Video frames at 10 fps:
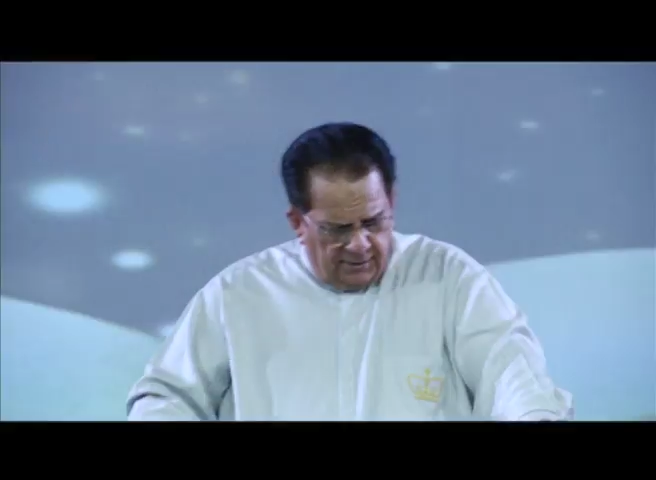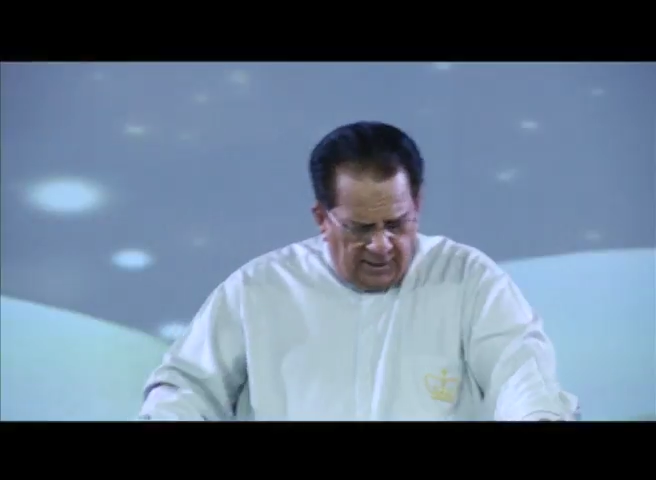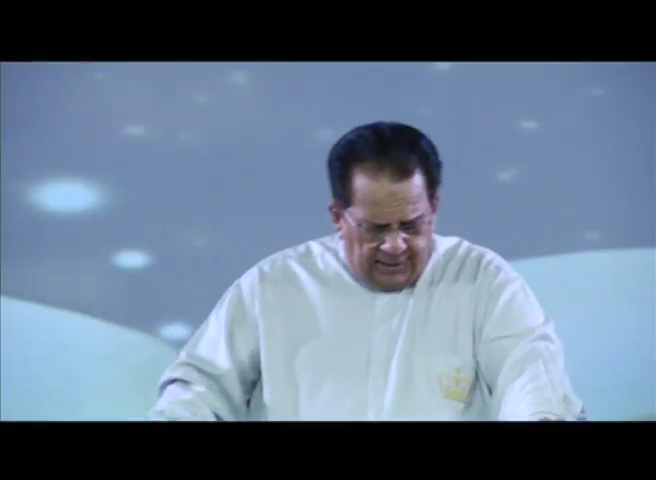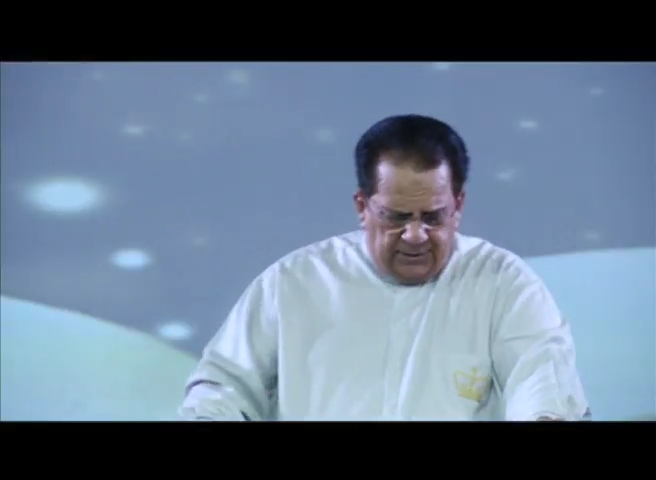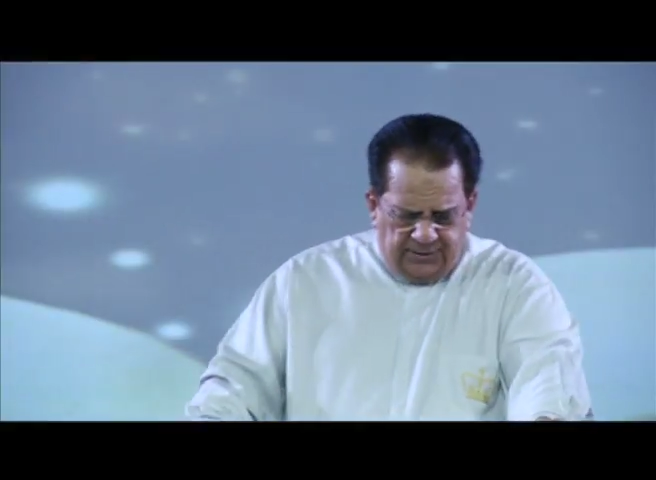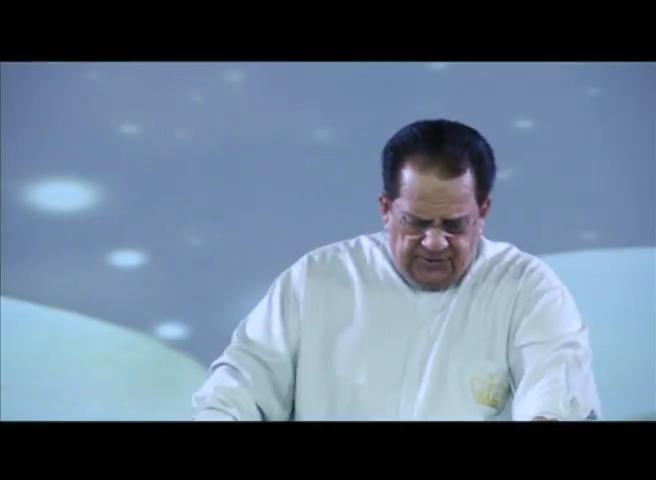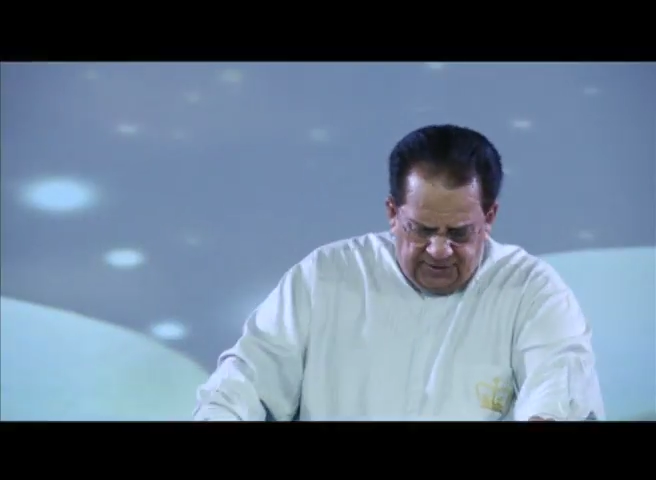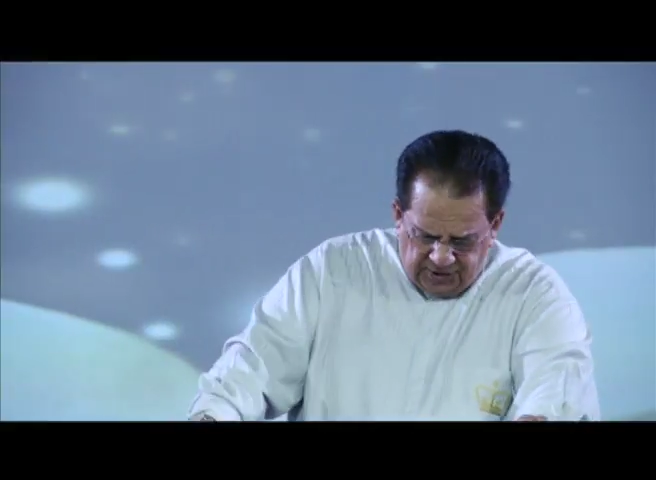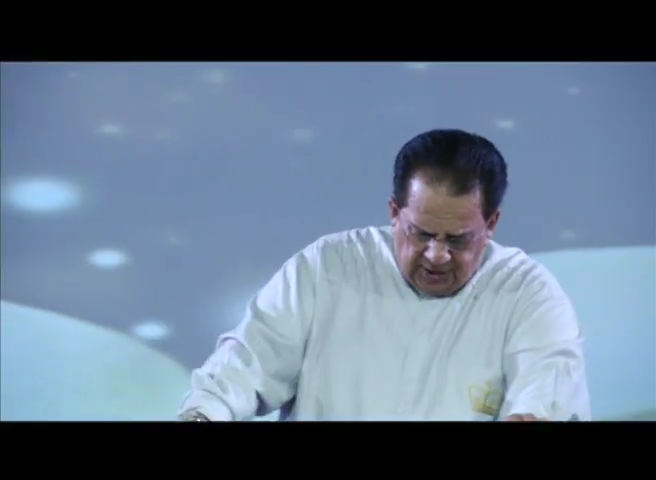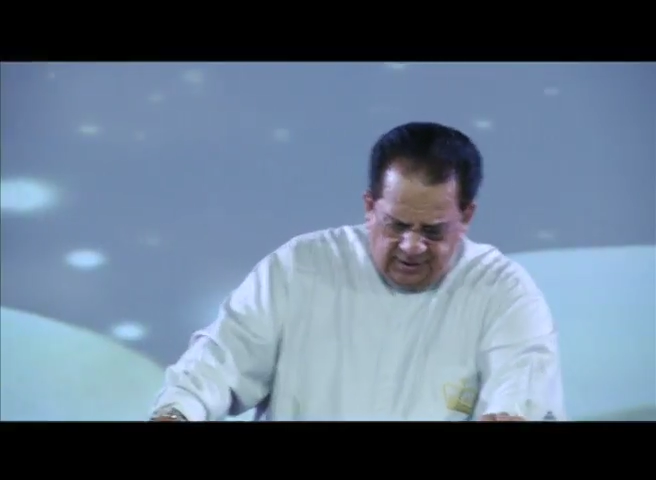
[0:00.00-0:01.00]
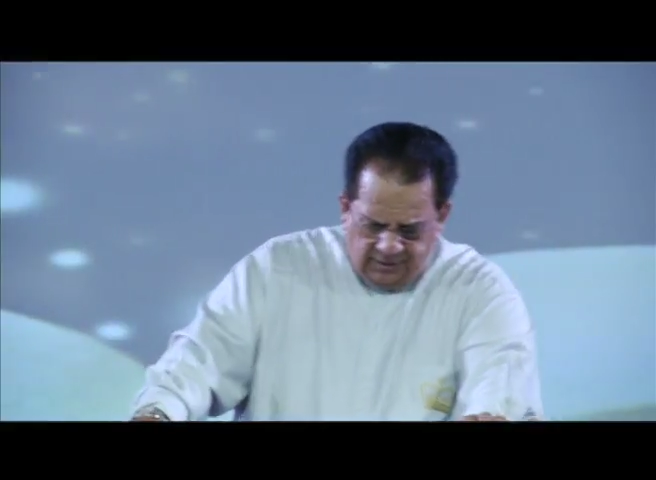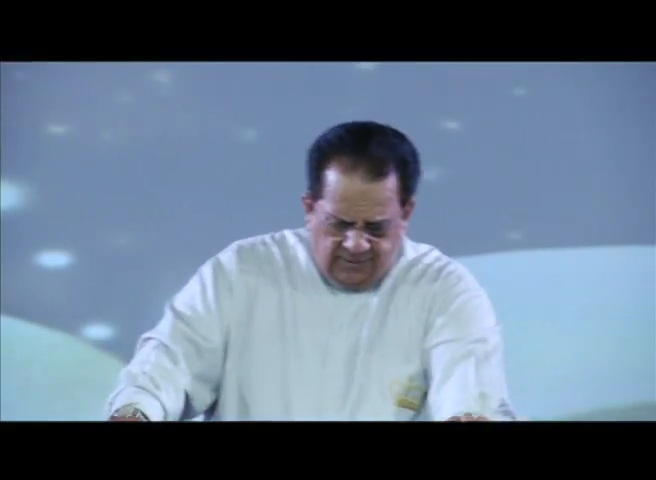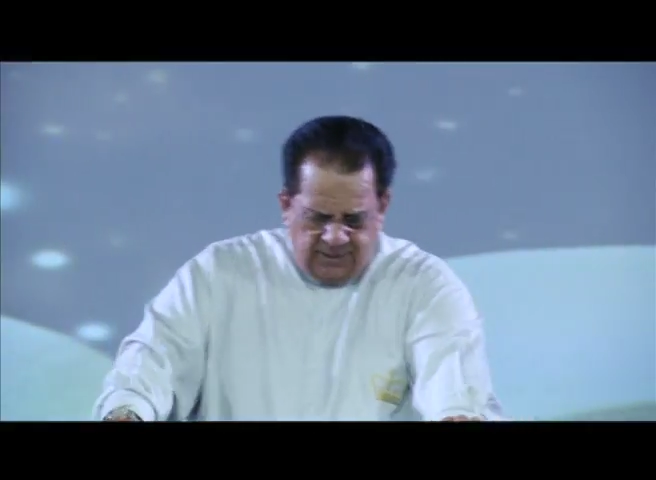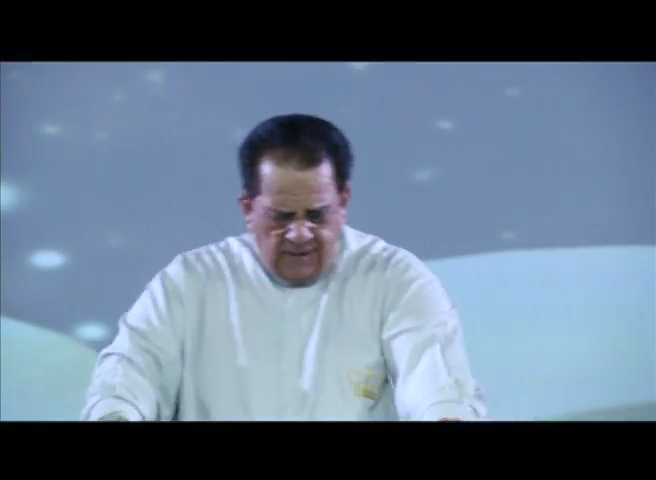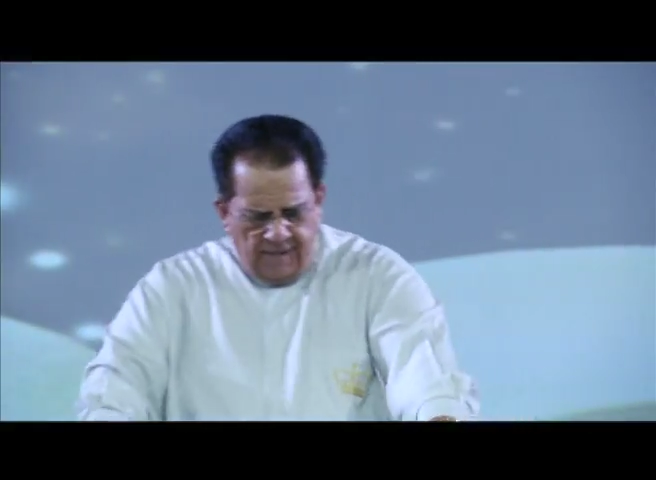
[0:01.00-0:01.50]
Ladies and
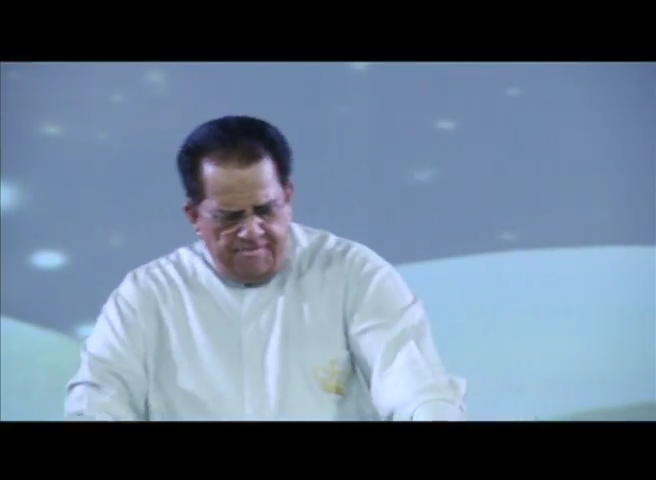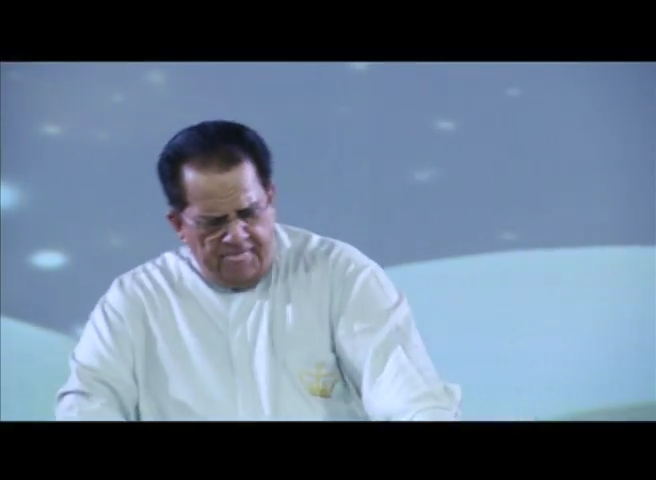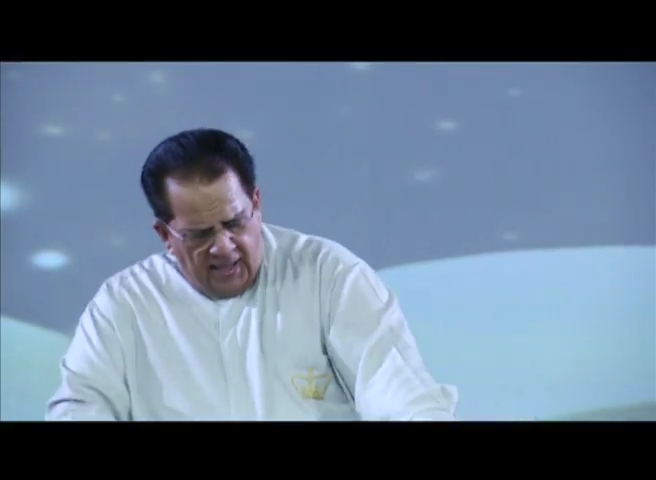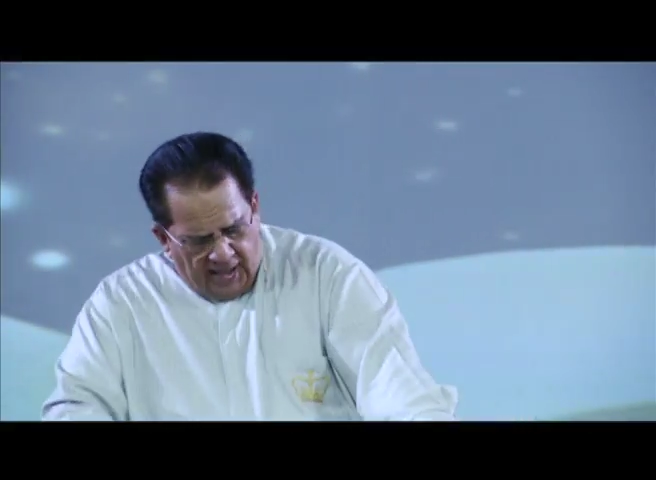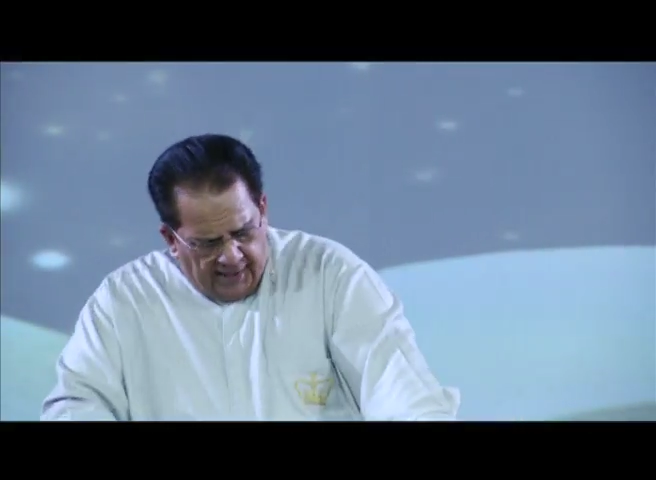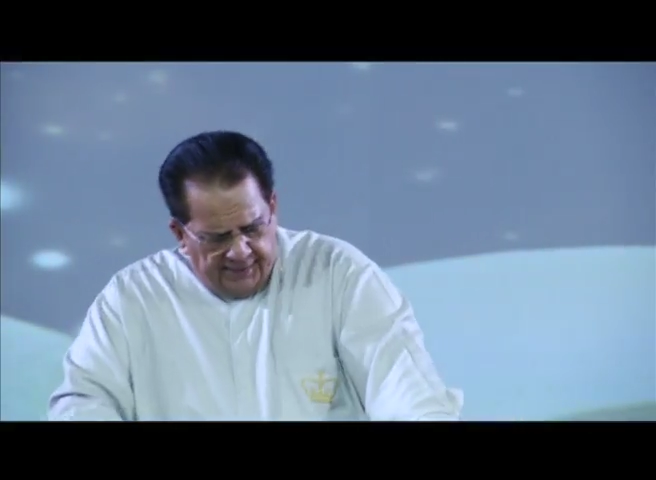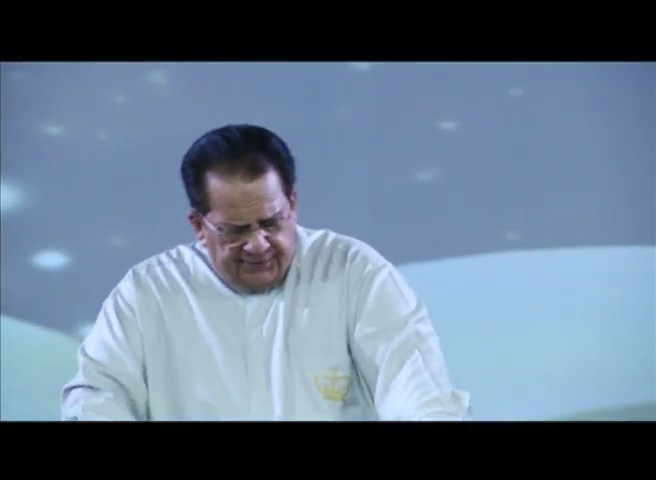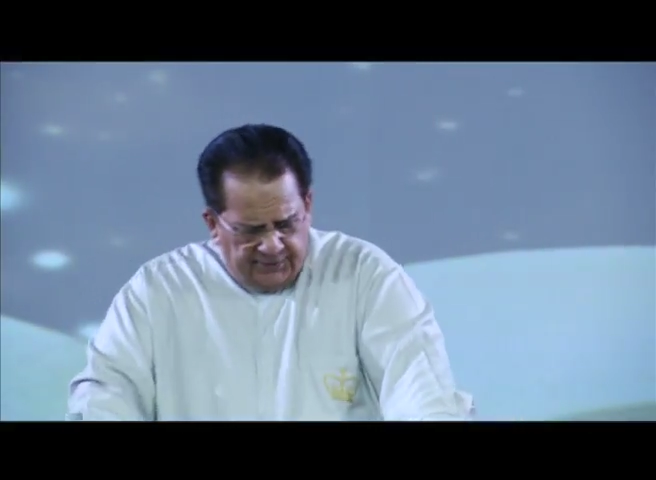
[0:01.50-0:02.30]
gentlemen, as